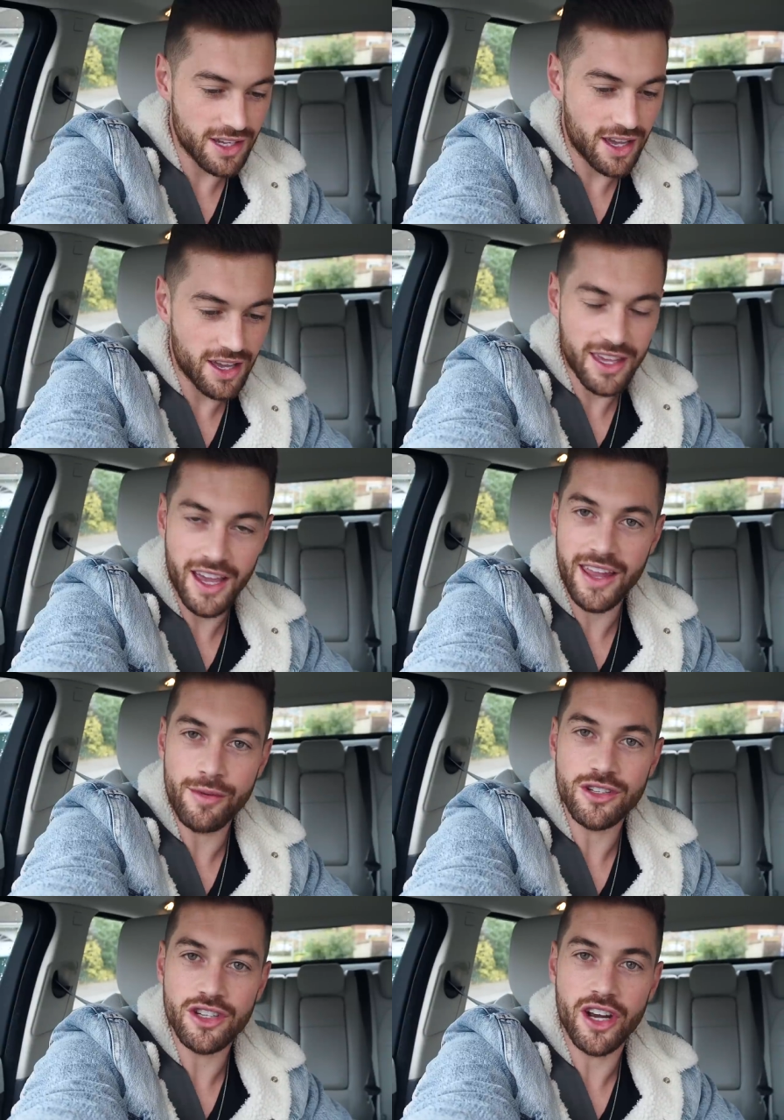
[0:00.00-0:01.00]
uh, yeah, they
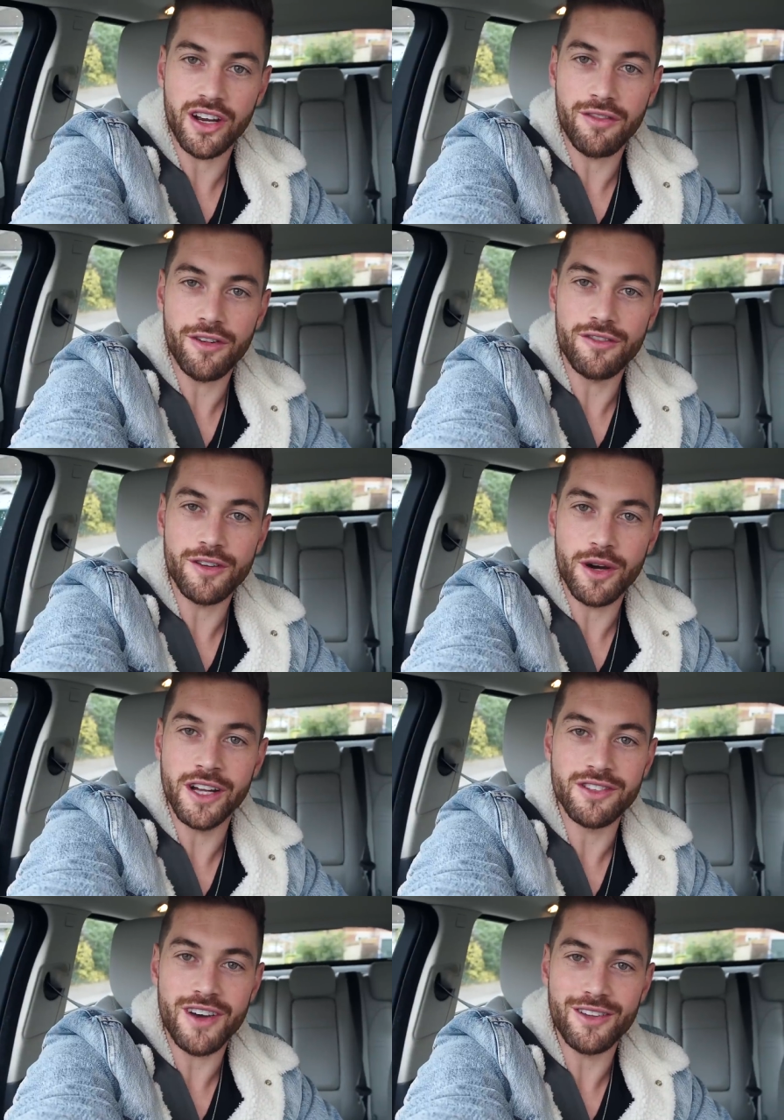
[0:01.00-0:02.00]
were just chucking filthy
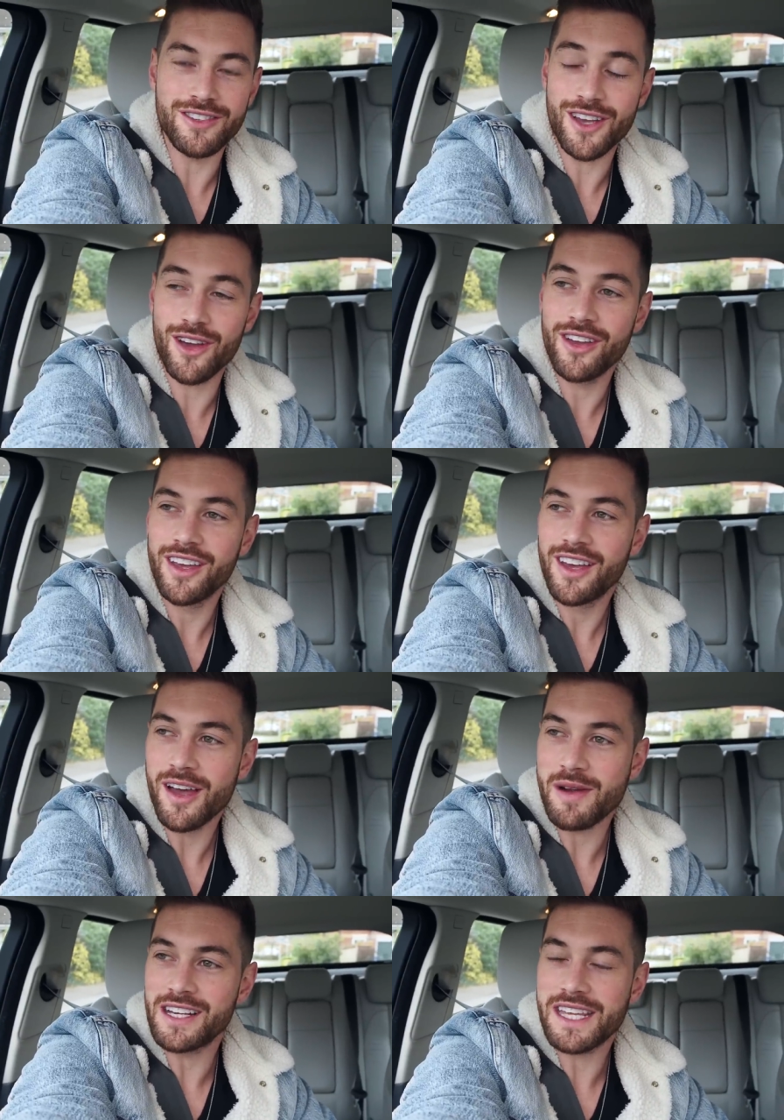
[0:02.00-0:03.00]
words around. So I
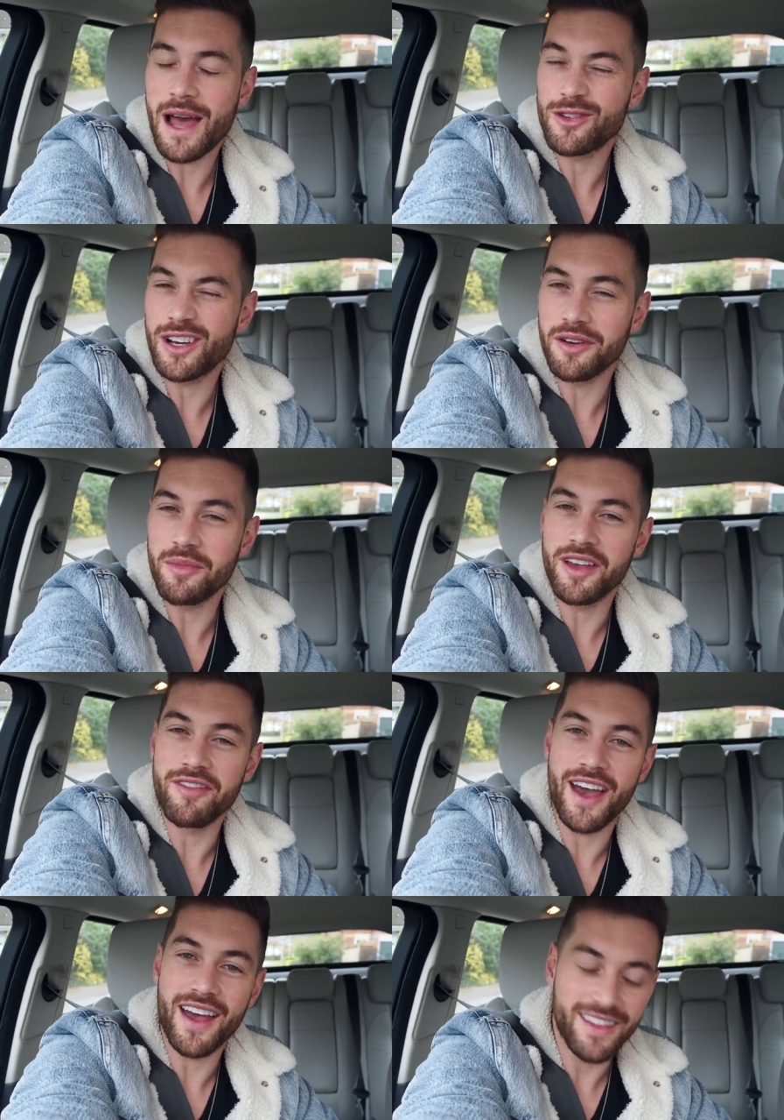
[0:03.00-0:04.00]
managed to capture a little bit of
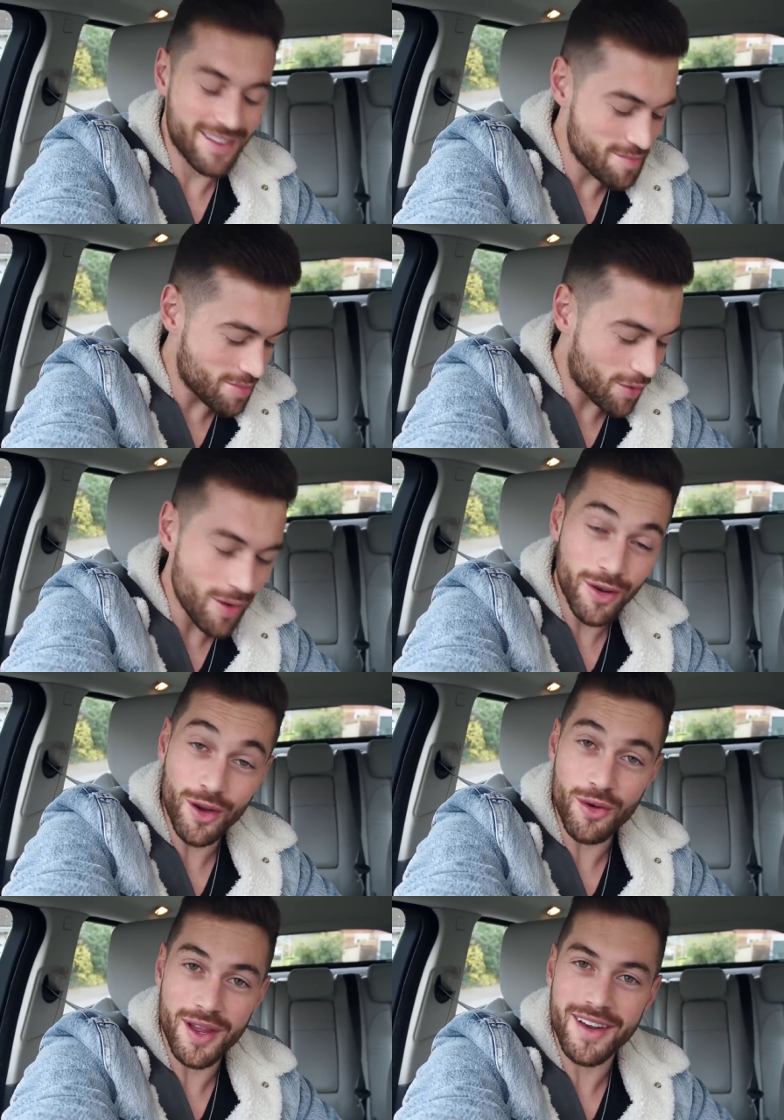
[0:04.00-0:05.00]
that but I won't put it
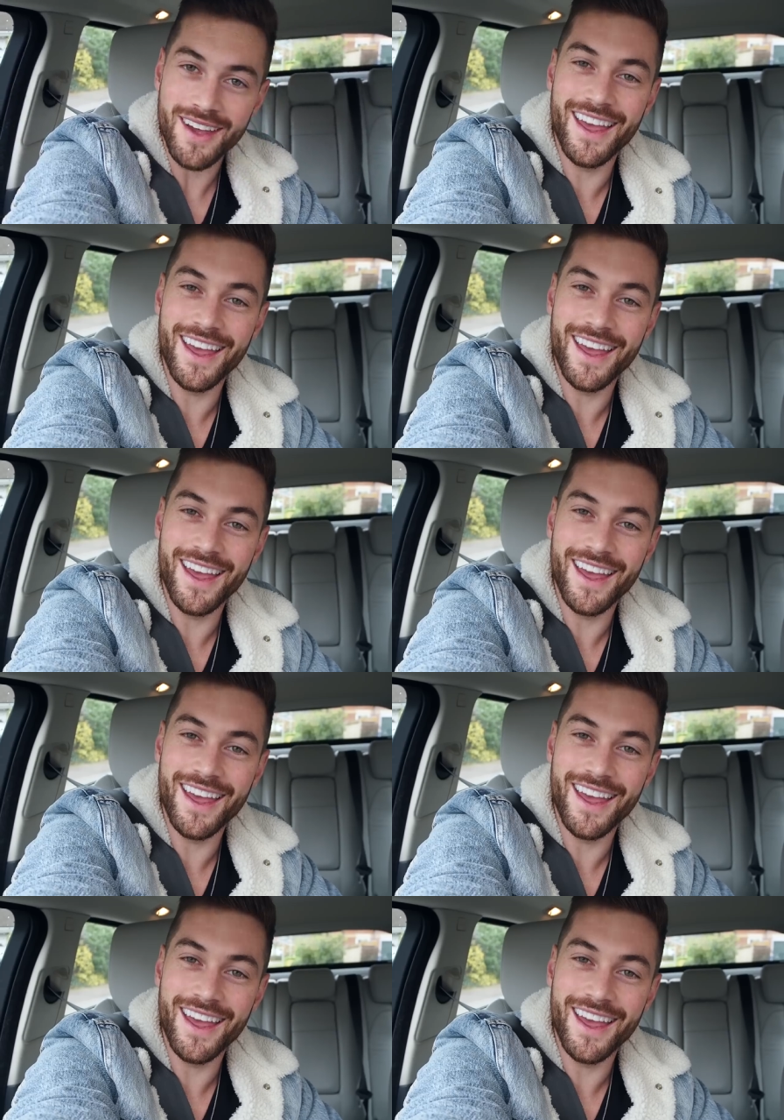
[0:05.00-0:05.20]
all in.